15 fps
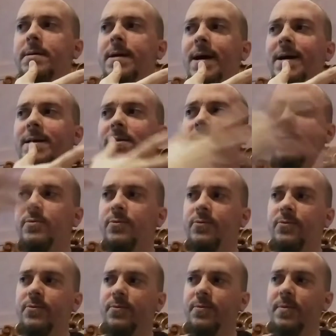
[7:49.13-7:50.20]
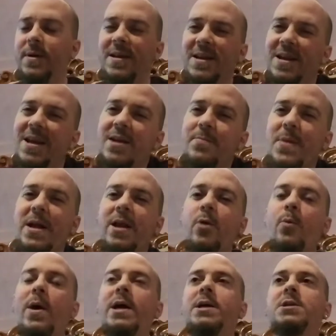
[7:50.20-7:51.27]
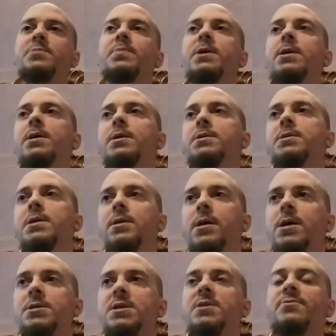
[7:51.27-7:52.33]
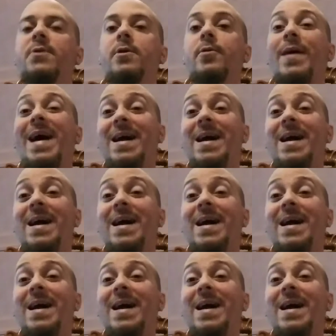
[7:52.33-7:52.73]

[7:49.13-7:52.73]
kind of in in many ways because he lost his father